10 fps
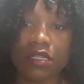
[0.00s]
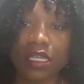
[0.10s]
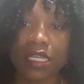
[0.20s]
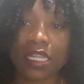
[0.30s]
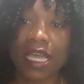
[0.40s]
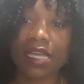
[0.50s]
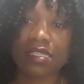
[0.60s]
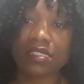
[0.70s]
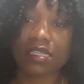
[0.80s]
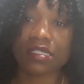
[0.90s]
it
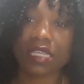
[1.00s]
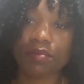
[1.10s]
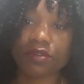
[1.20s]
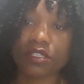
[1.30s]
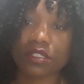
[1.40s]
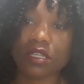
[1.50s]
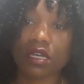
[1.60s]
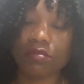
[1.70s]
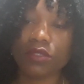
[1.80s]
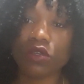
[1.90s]
has a separate
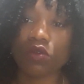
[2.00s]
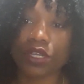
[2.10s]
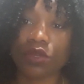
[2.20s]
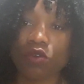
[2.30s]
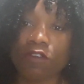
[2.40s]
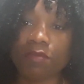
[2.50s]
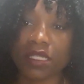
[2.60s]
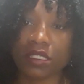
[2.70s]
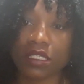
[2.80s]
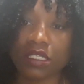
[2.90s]
knob. The on and off
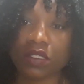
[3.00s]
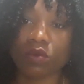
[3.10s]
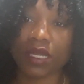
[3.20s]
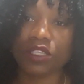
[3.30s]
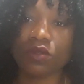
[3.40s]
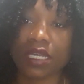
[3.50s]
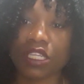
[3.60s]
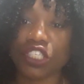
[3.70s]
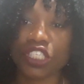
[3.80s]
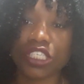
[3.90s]
button is where you
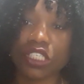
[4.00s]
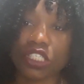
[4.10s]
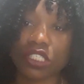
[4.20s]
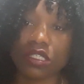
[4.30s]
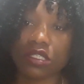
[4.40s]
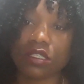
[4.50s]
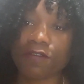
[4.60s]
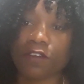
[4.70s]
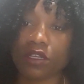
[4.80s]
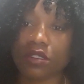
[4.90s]
can change to the
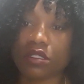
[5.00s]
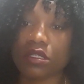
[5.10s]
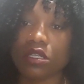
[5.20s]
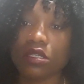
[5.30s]
different